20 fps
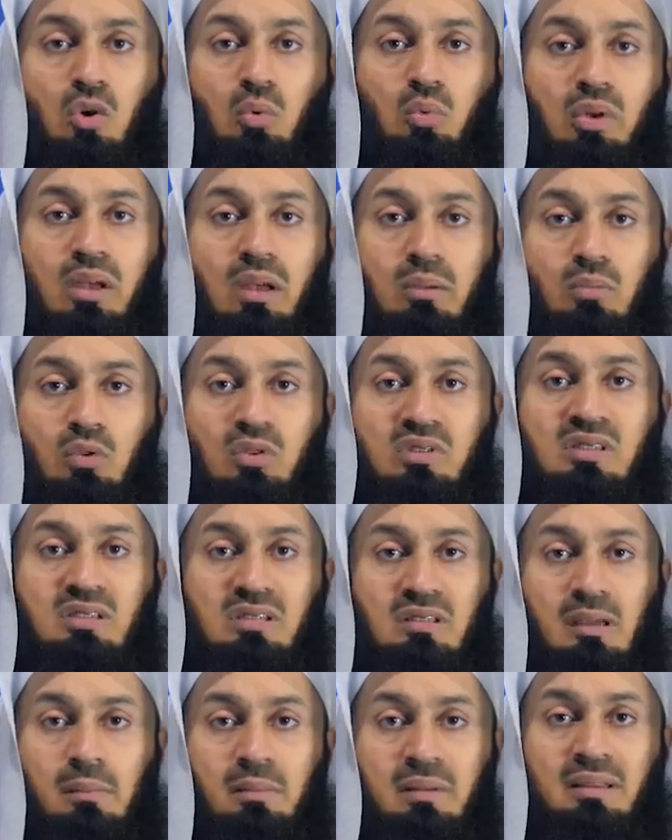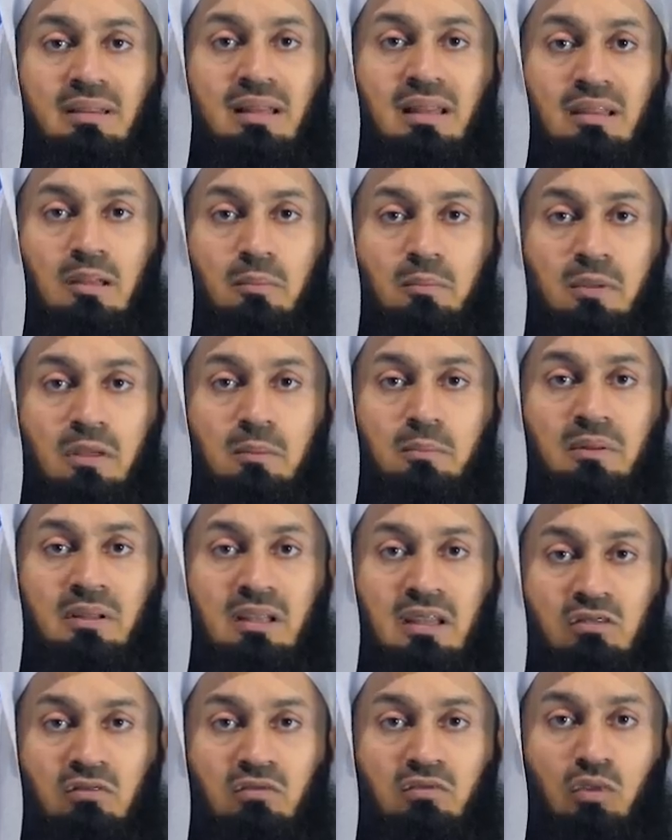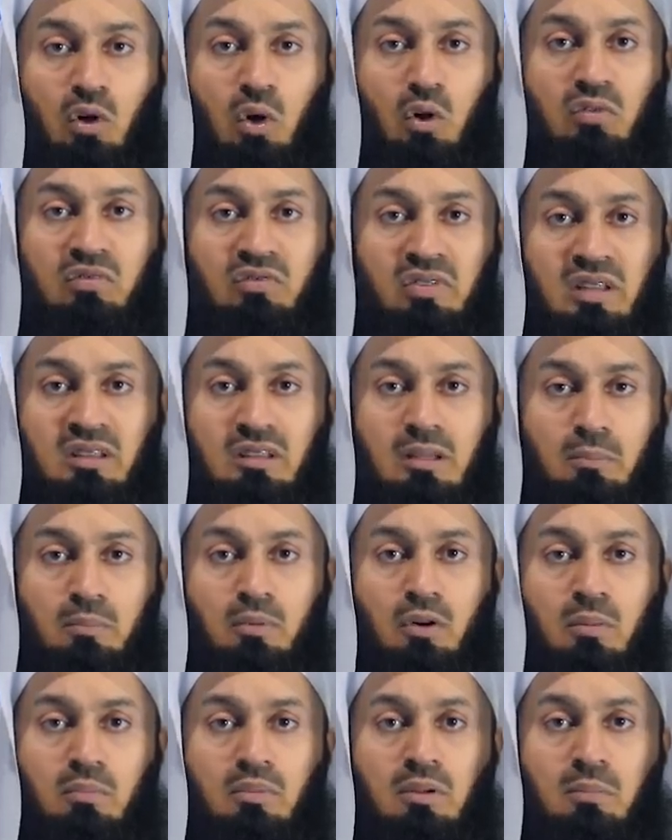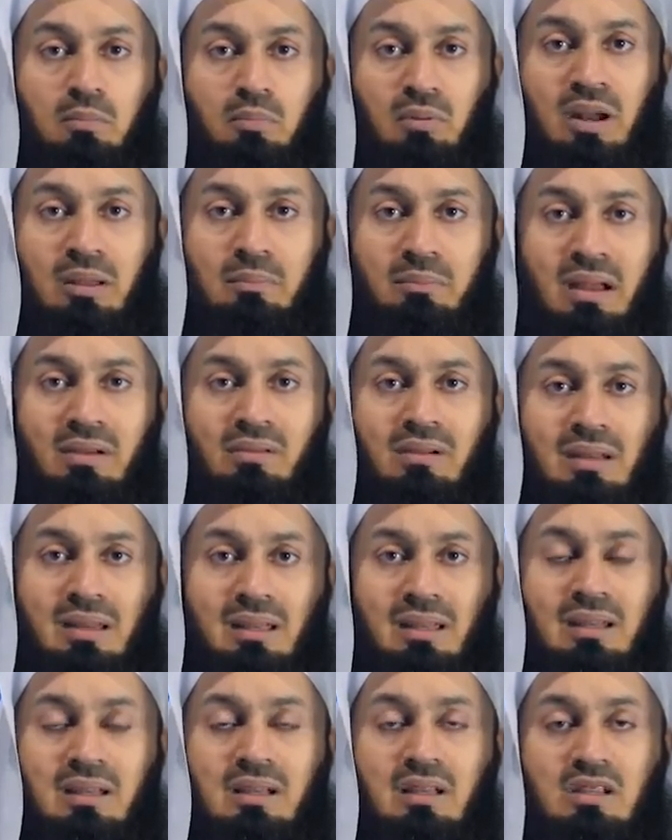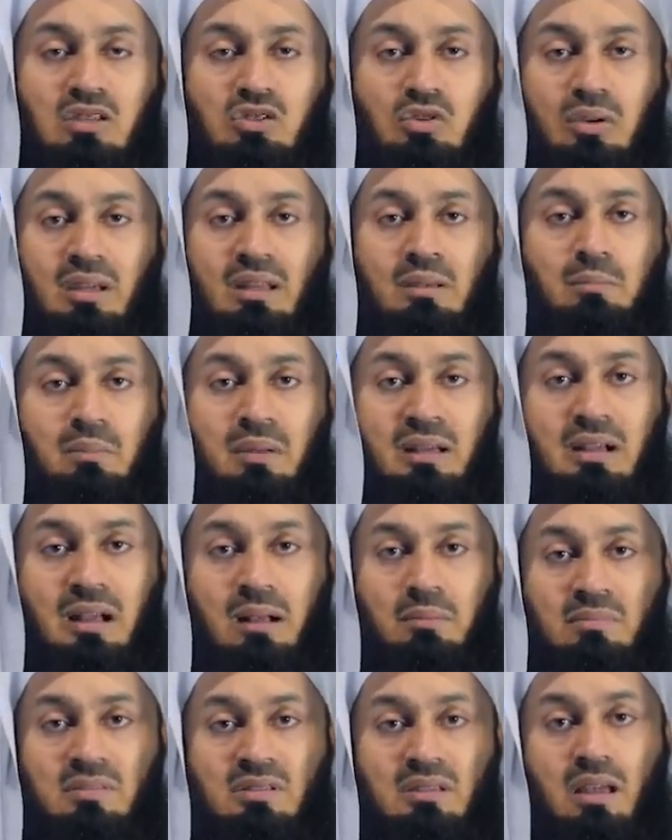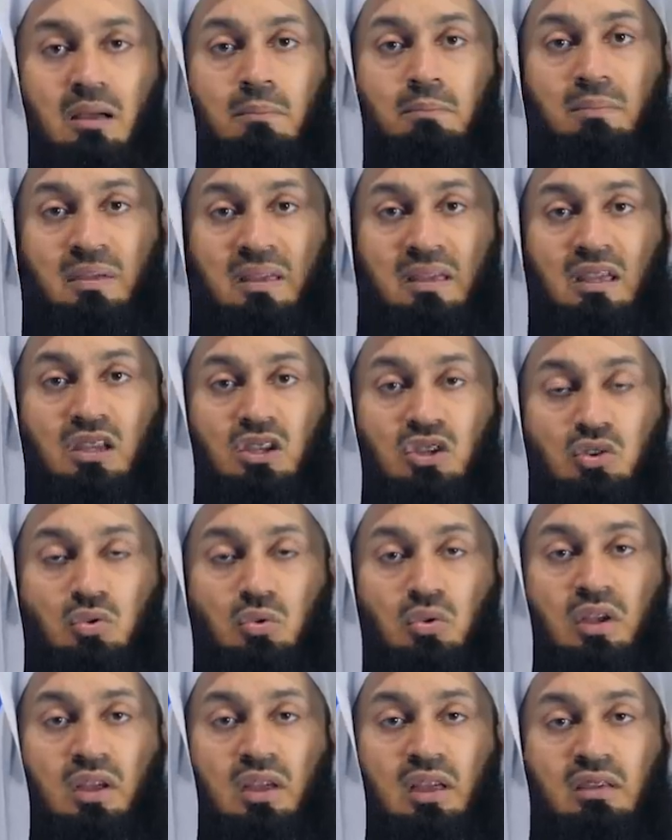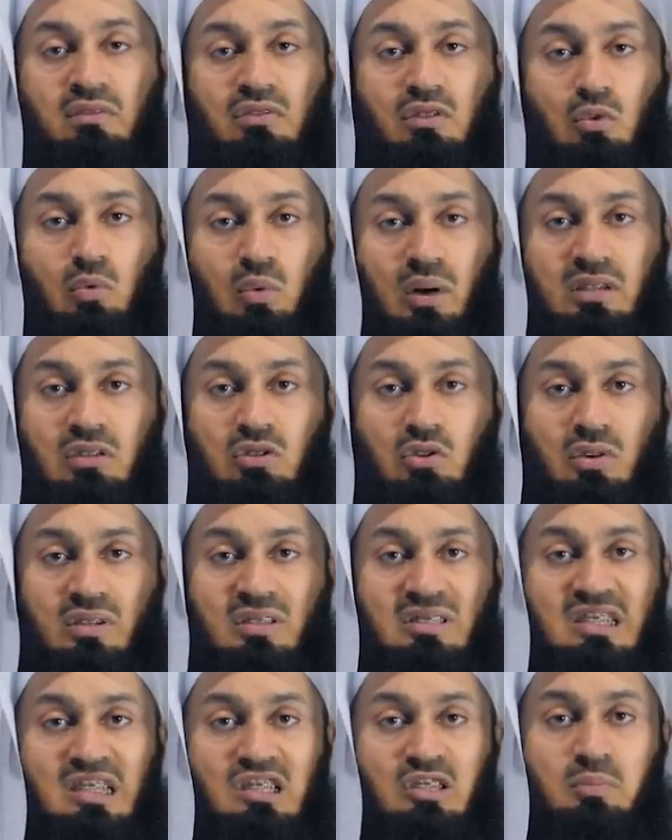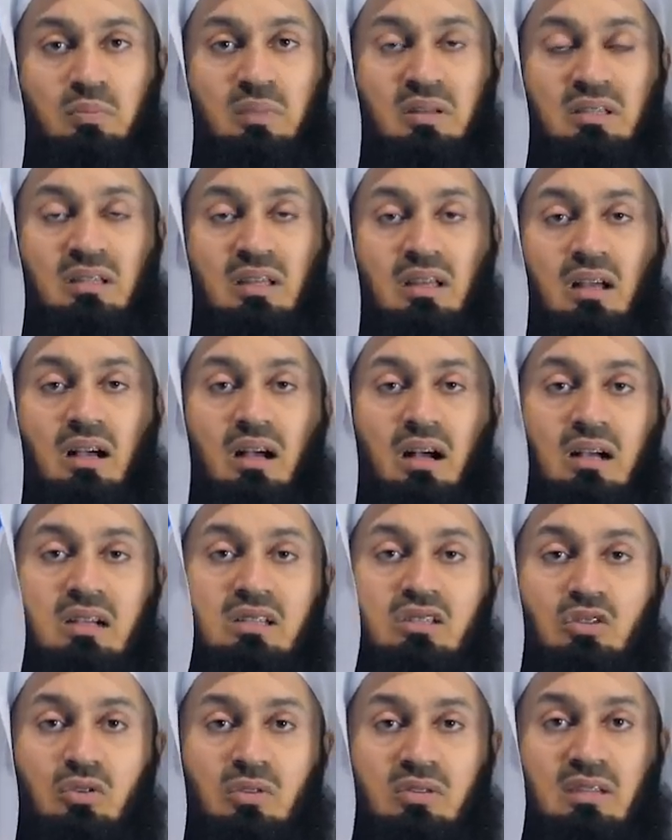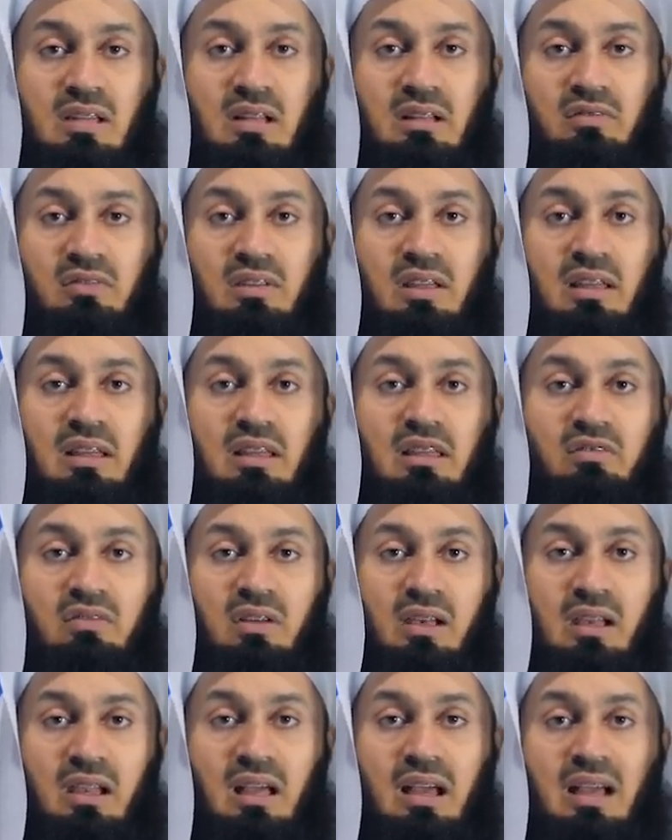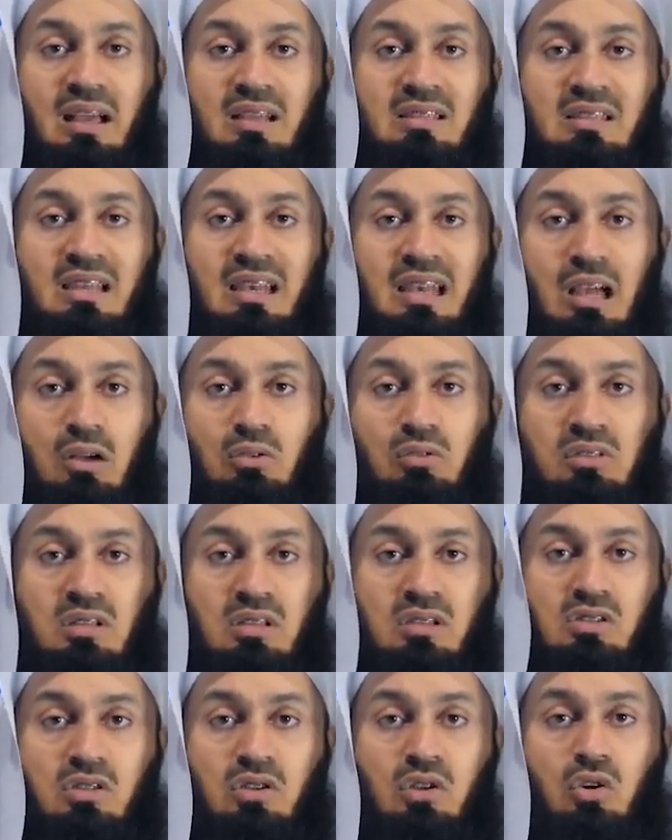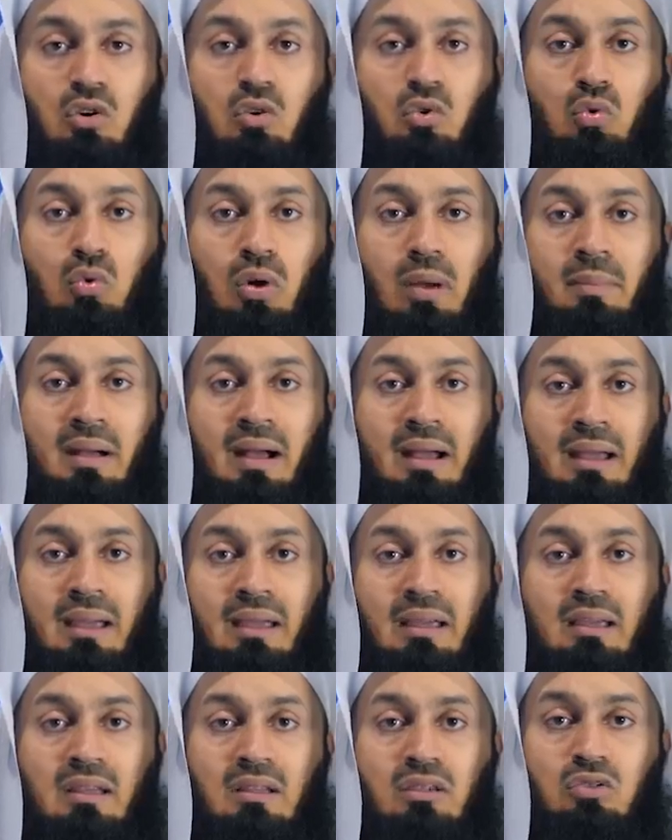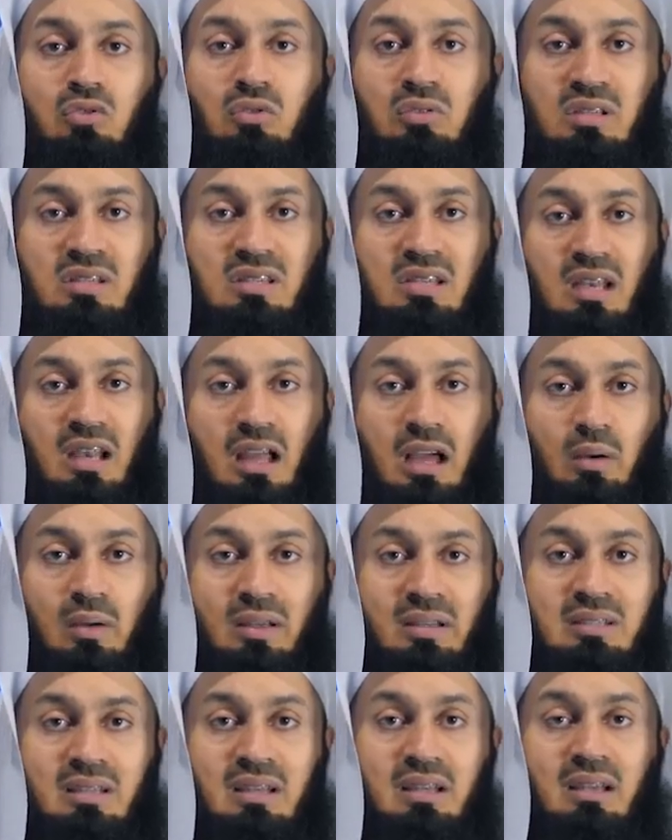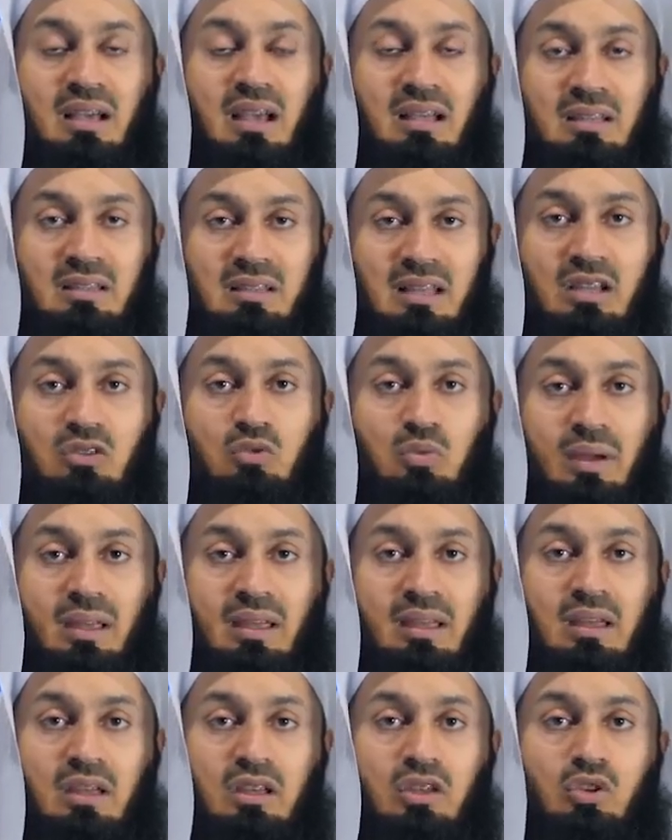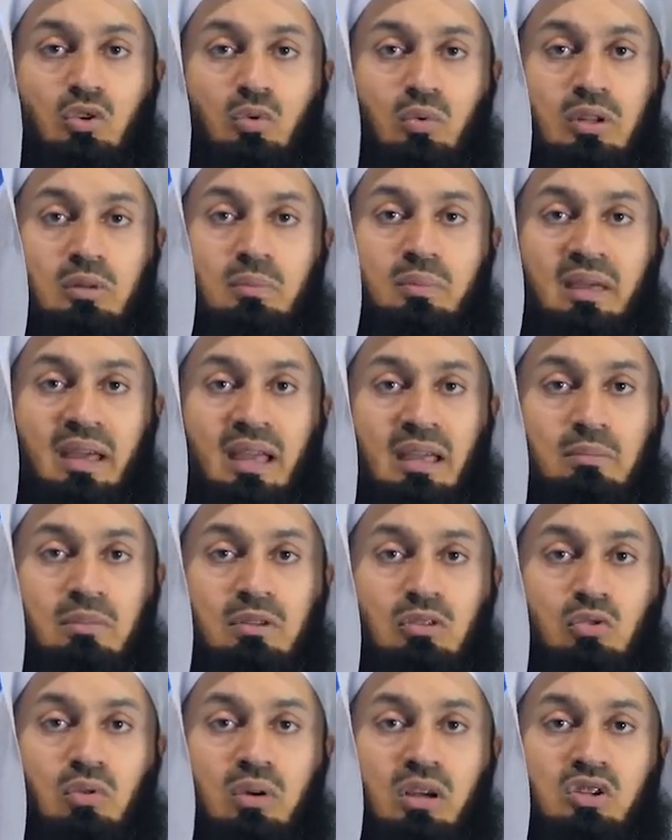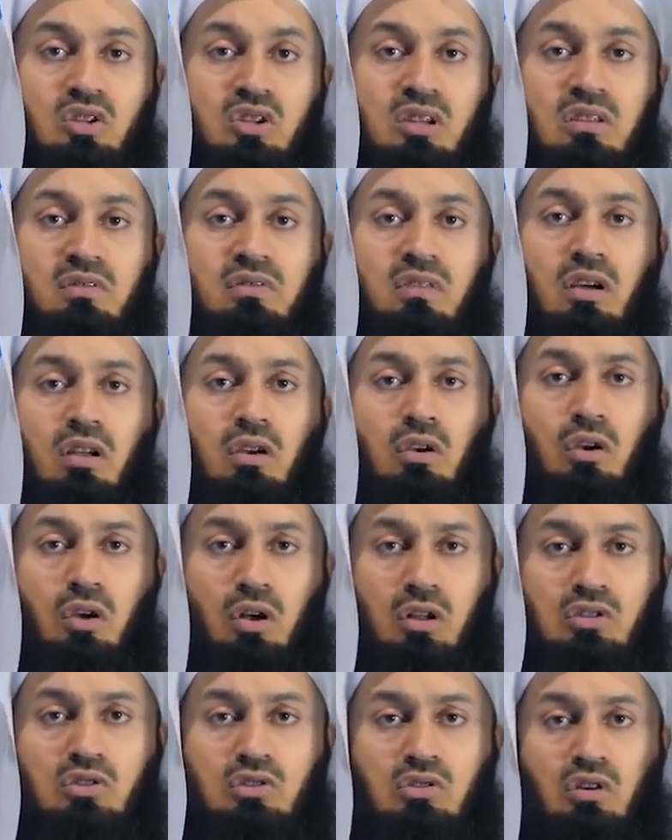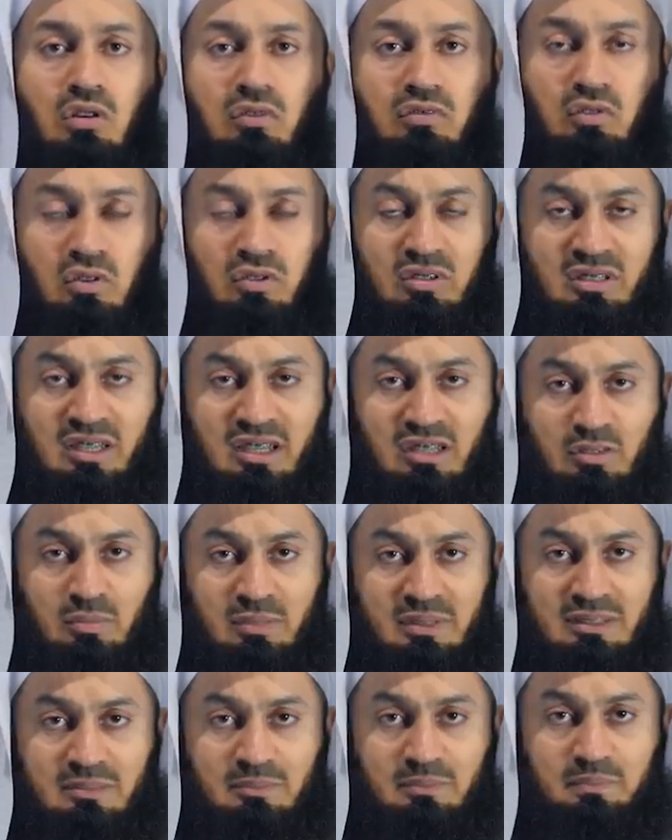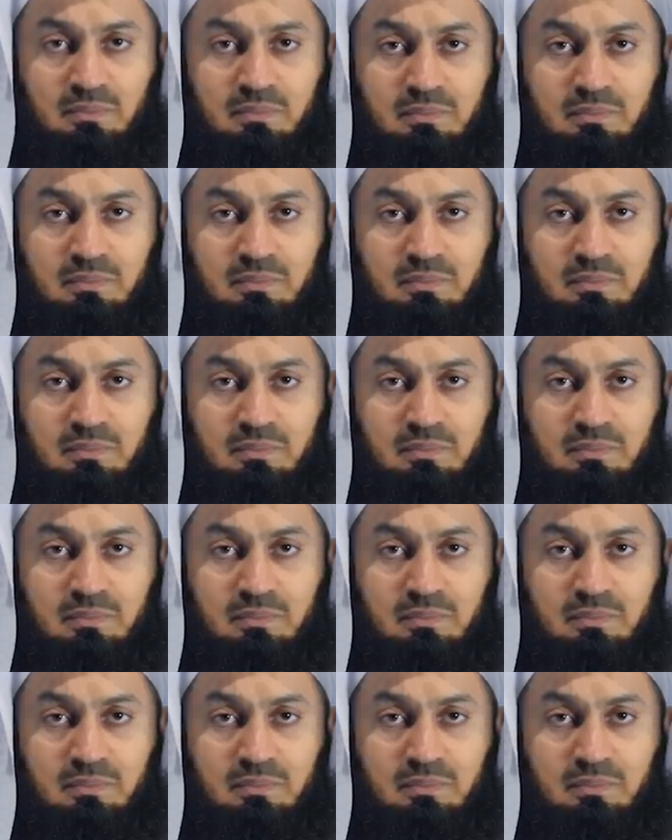We are more stubborn than the people involved in the problem primarily. So it becomes a big issue. If you want contentment, ask yourself, if Allah has allowed this, who am I to disallow it? And in that way, you will be able to achieve lots of contentment.